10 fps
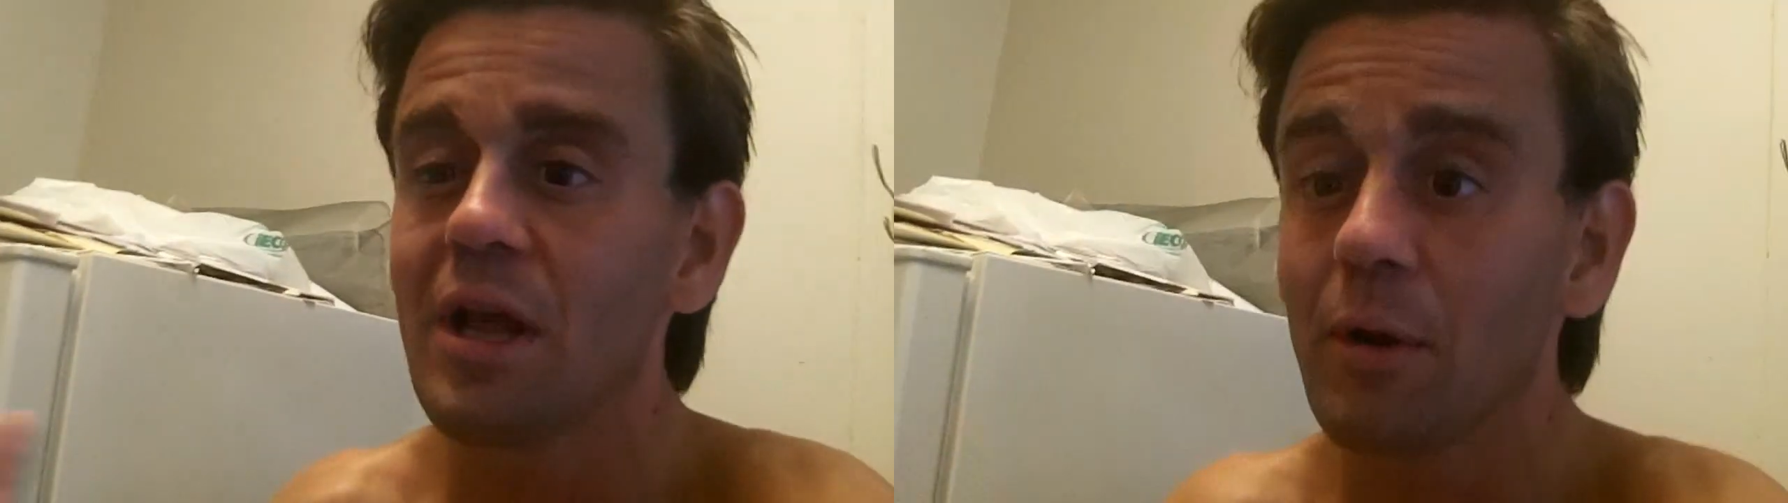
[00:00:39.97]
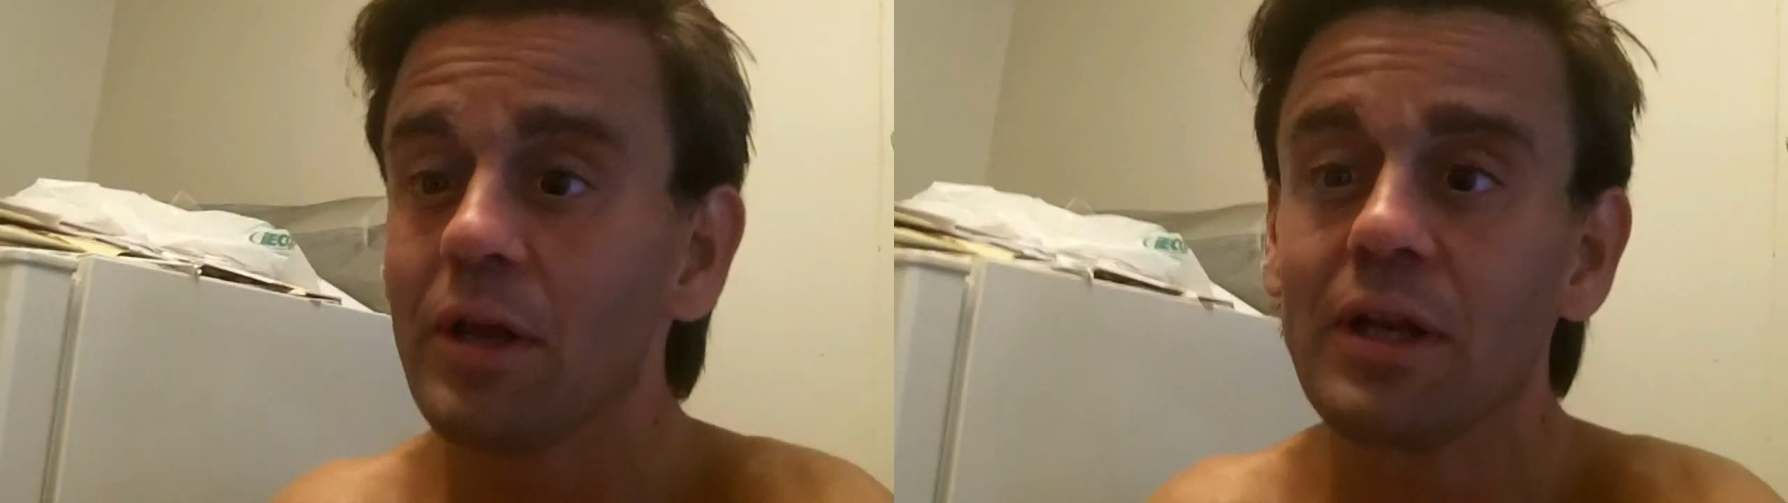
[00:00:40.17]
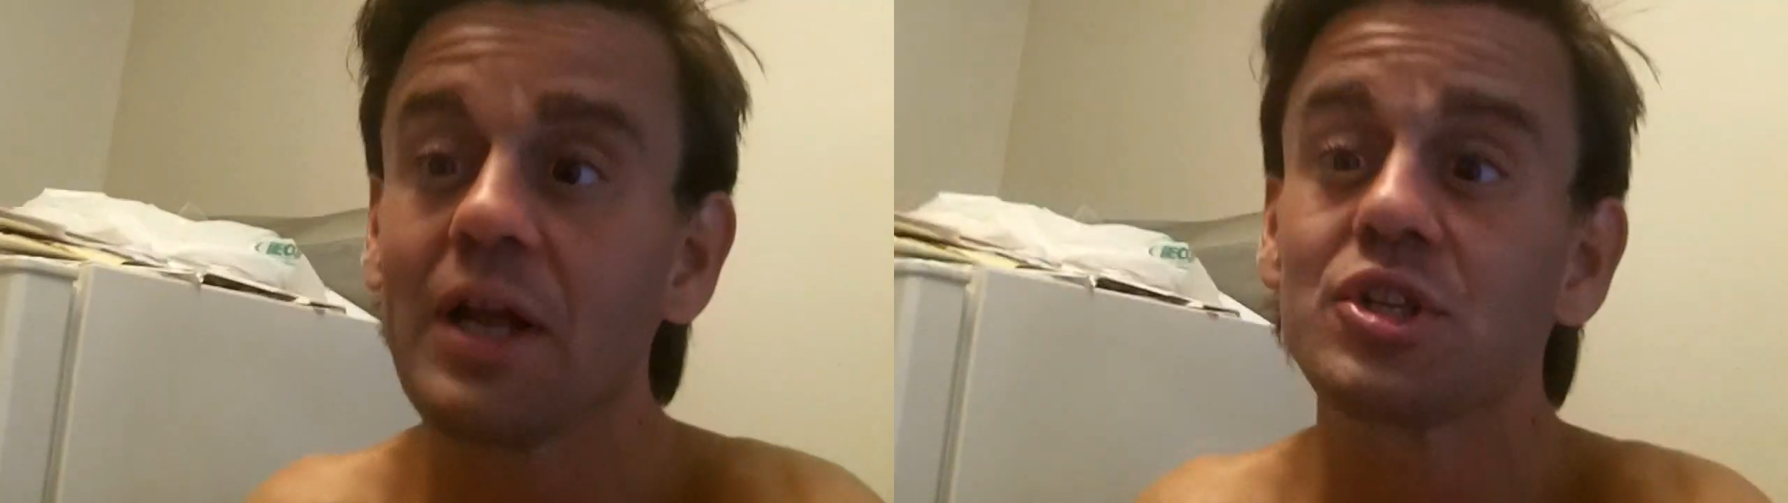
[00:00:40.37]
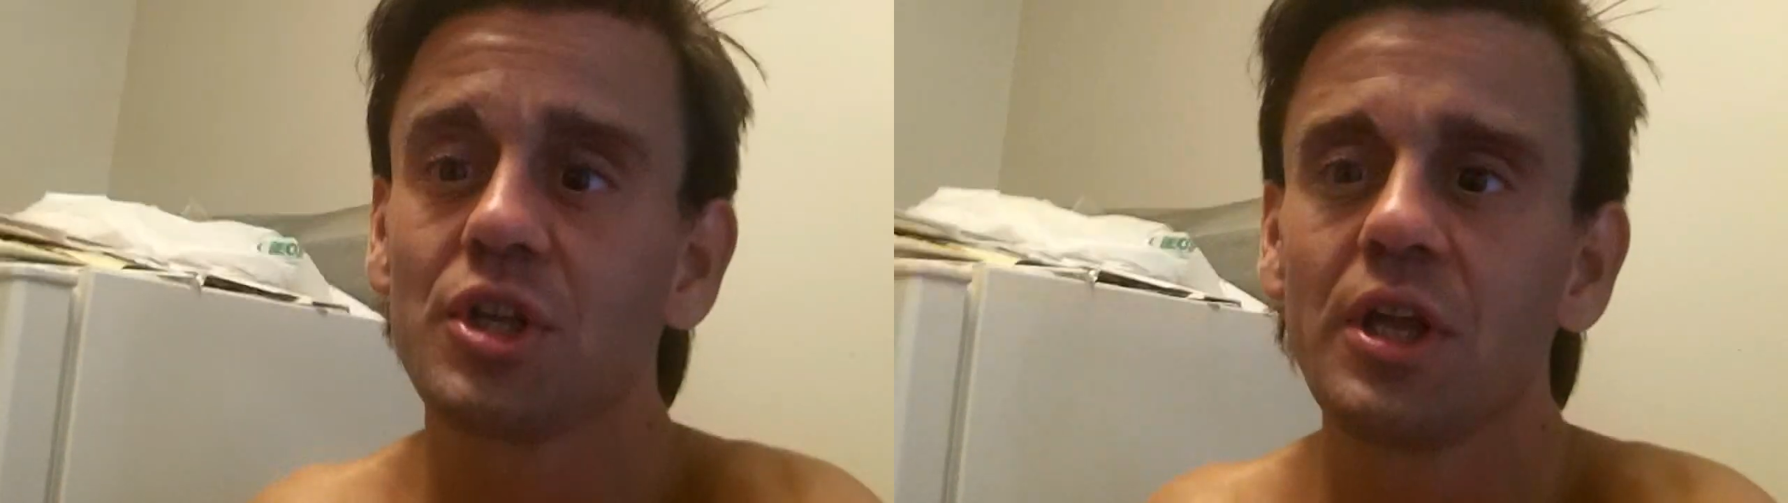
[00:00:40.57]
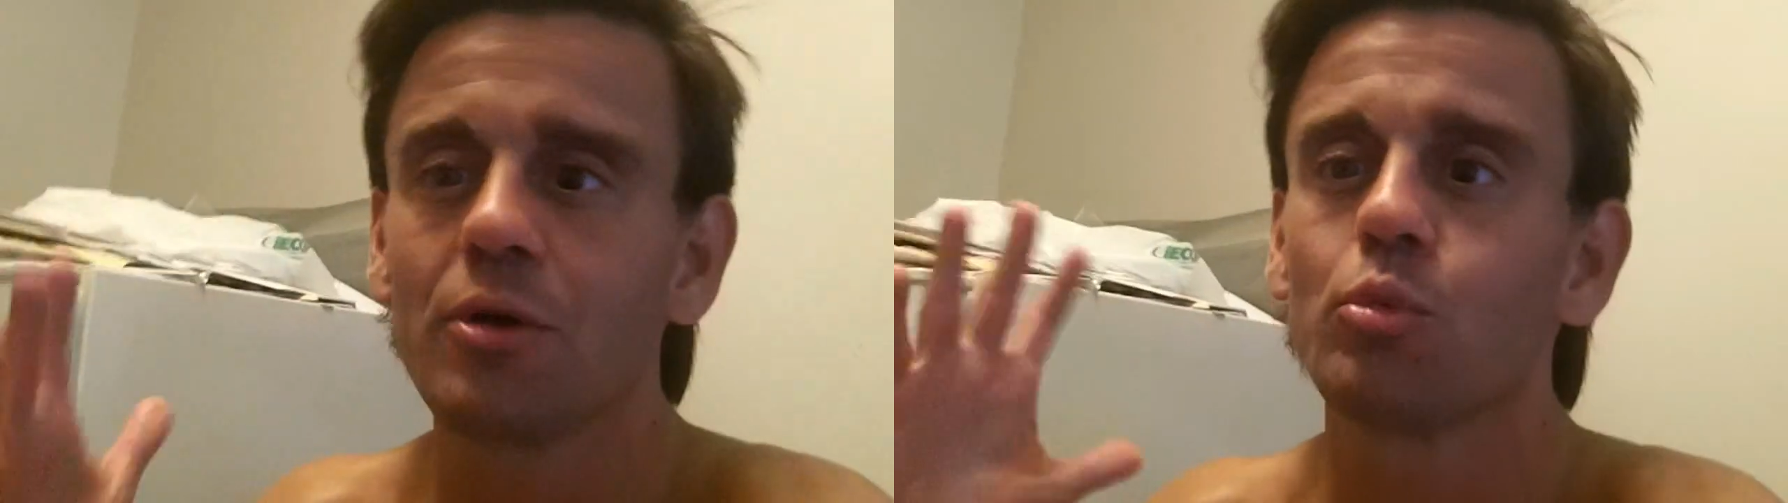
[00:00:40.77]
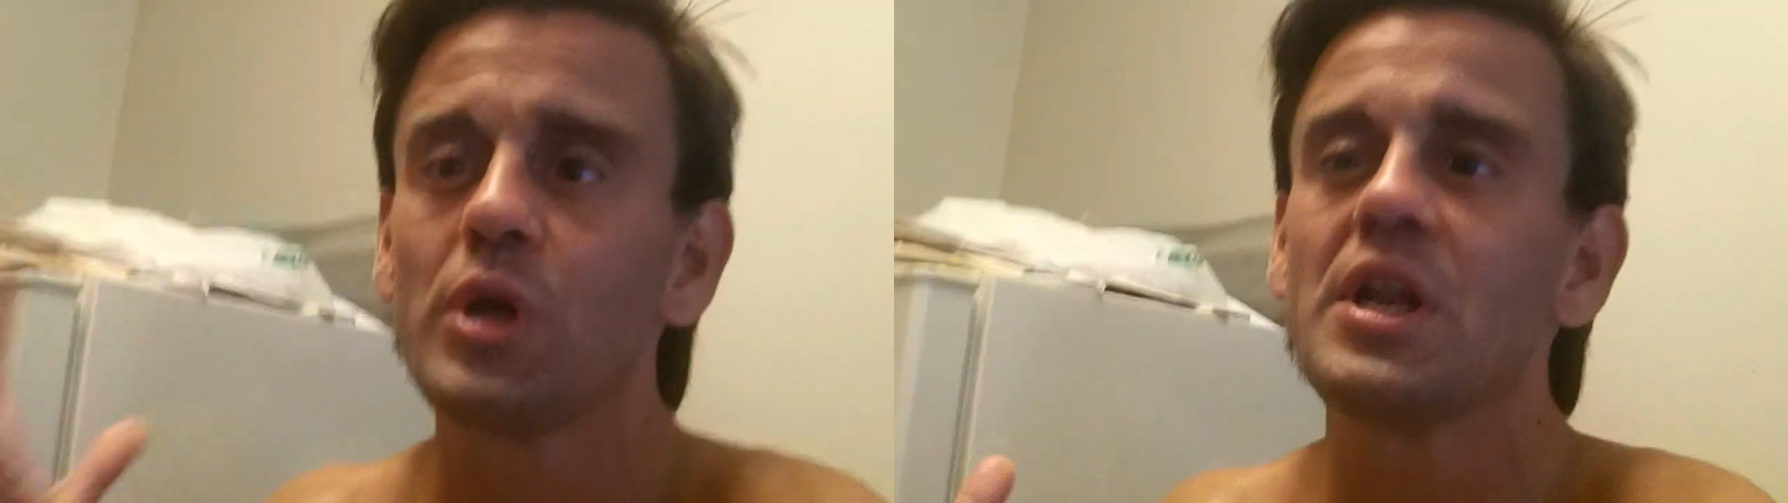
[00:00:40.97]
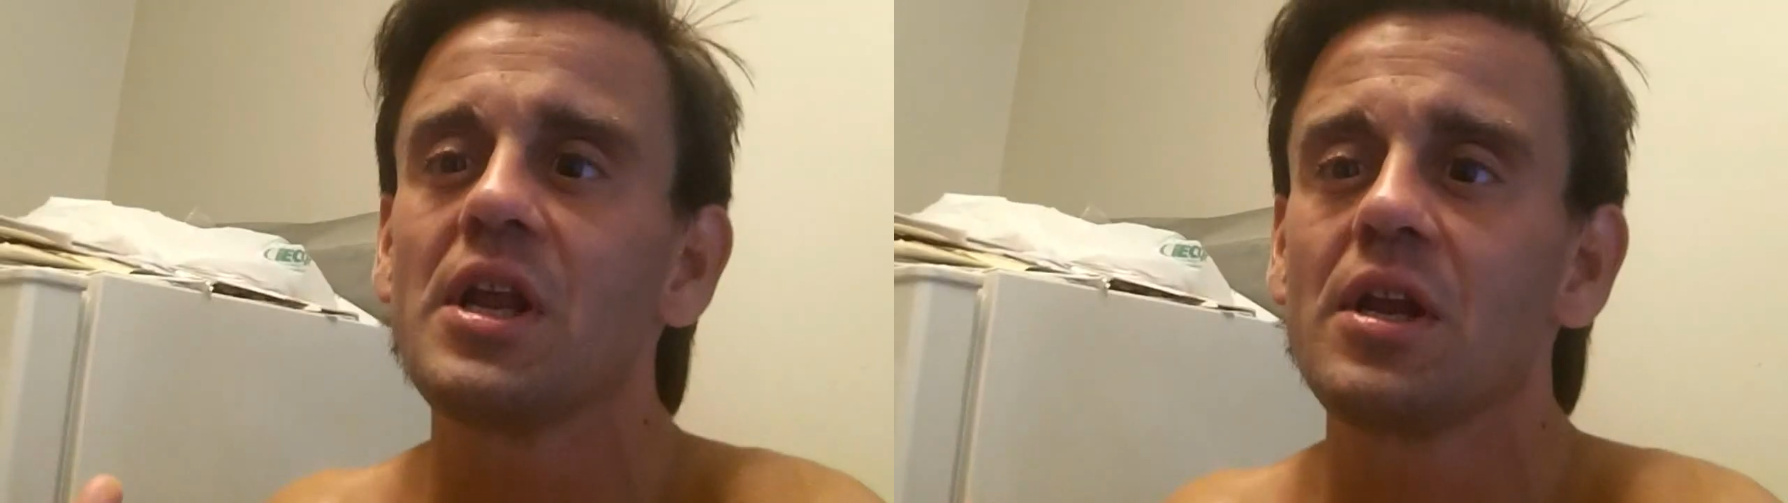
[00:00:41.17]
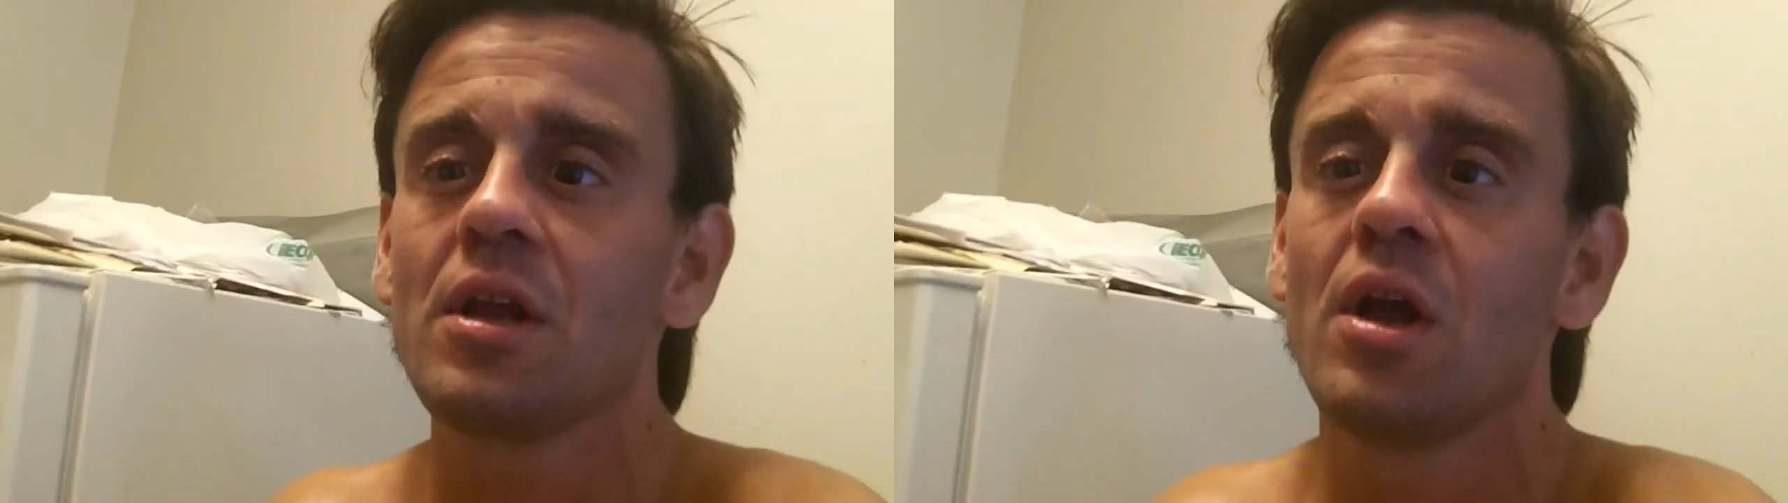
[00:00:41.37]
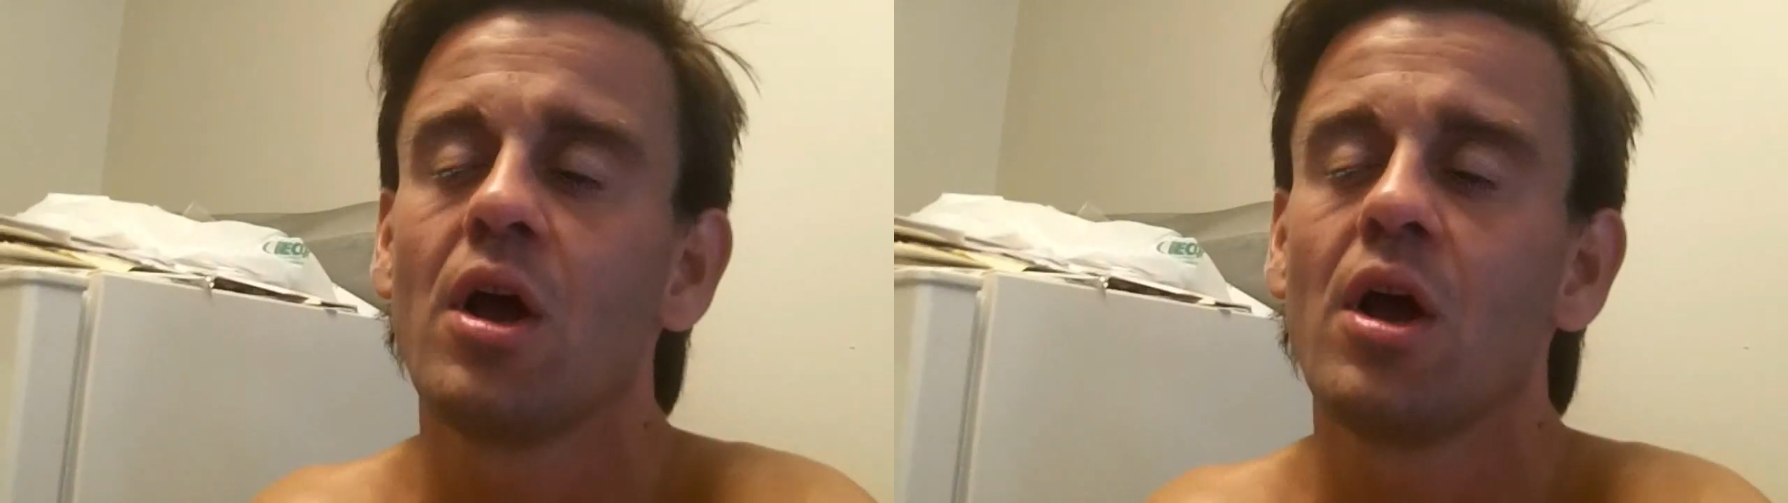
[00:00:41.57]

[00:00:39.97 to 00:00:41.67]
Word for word: Now I can actually get a reading